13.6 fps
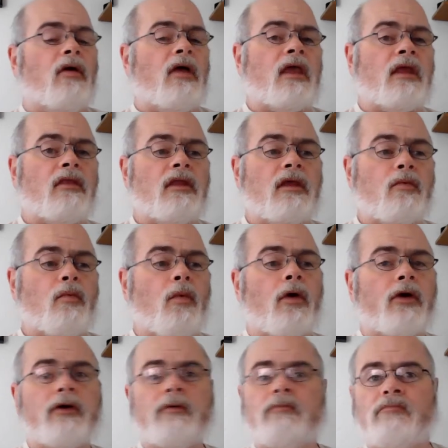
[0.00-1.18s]
in the
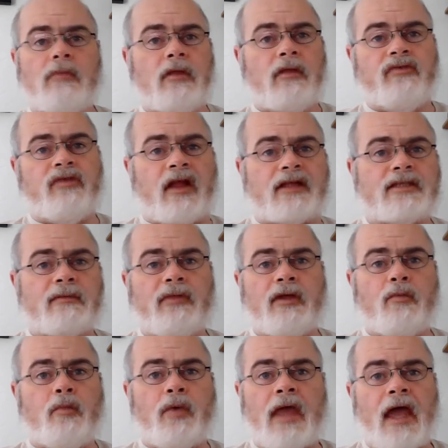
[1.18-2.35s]
water. It's not
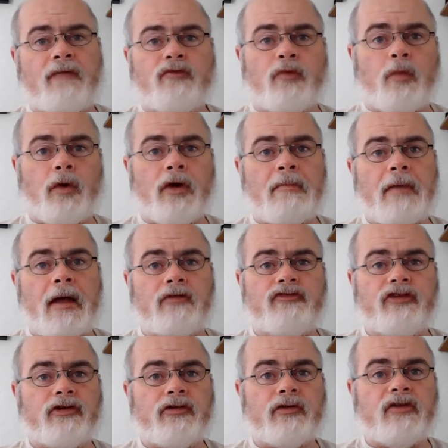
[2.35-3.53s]
something we have to worry
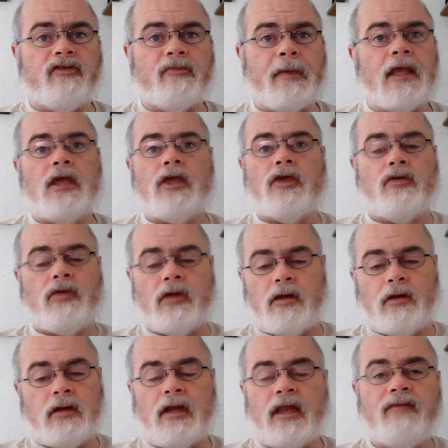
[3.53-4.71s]
about. Generally speaking, we
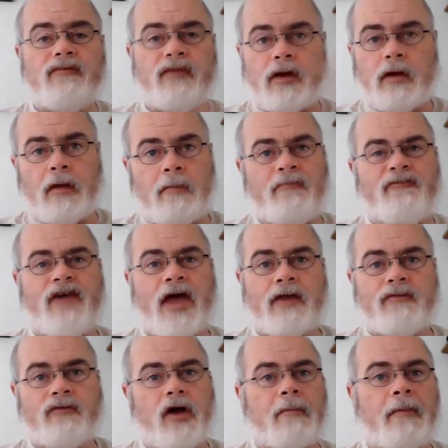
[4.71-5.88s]
can live in the
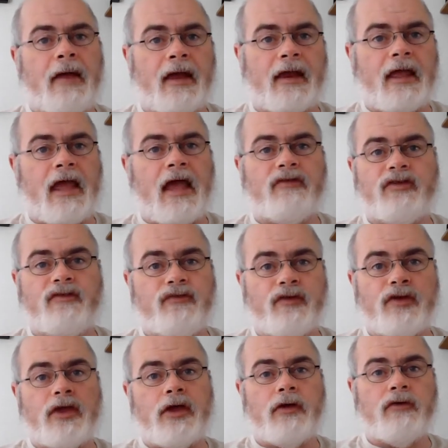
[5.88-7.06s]
vat of carbonic acid
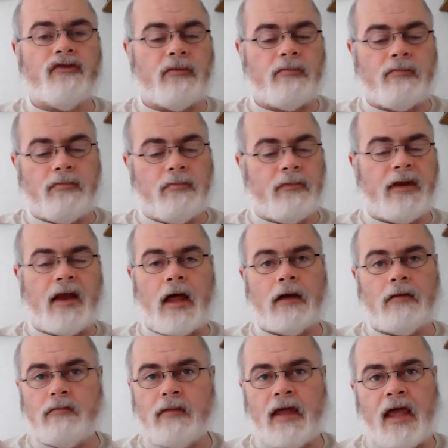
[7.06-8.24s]
for years and
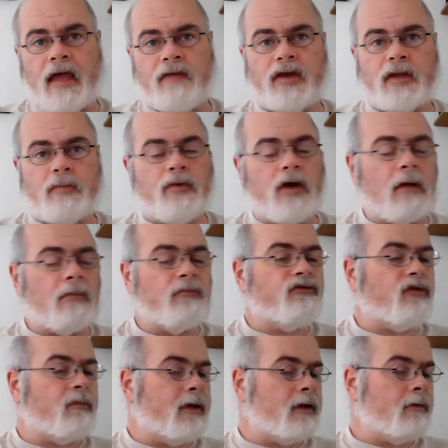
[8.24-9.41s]
not have any
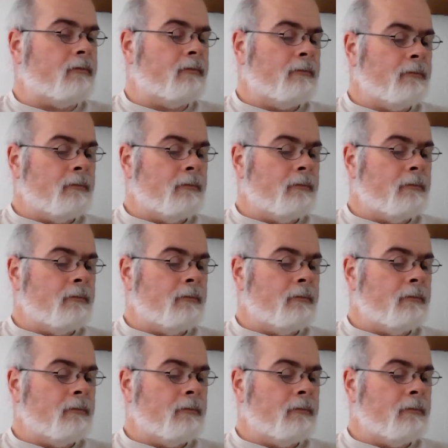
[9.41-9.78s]
problems from it.